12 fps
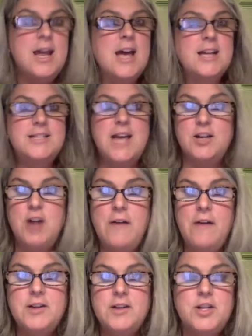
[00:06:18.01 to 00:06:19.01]

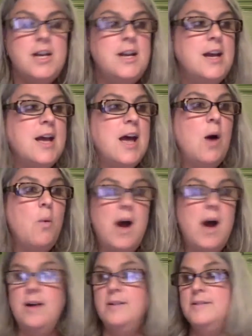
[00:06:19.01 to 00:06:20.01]
Technology.
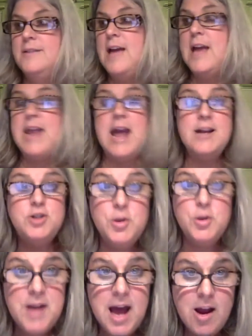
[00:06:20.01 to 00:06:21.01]
Well, and as you
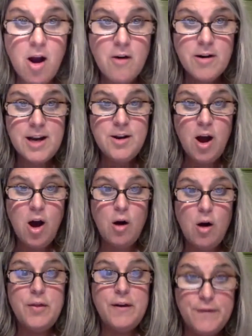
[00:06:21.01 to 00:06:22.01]
and I already
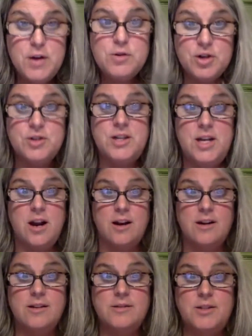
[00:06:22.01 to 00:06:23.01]
know, the future's here.
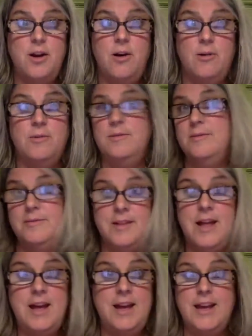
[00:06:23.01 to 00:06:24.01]
So
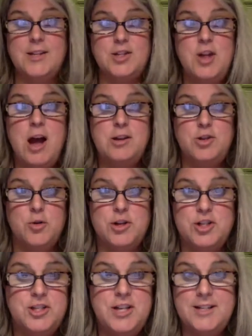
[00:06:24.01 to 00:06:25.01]
like, it's not
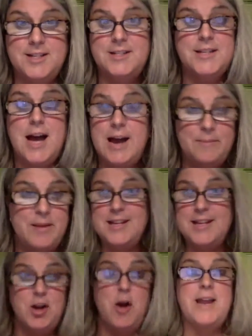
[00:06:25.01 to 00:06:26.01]
George Jetson time, like
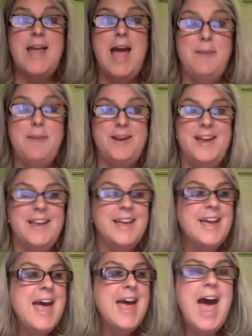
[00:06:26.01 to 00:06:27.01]
it's already happening.
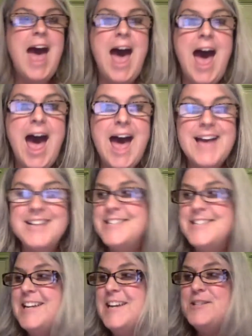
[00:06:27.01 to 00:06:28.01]
And
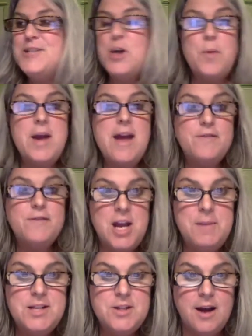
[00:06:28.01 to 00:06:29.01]
so we have
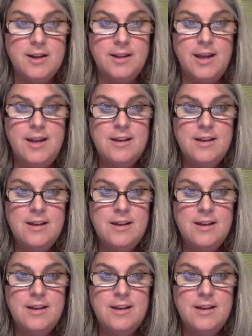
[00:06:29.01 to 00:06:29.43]
Jamie Donnelly.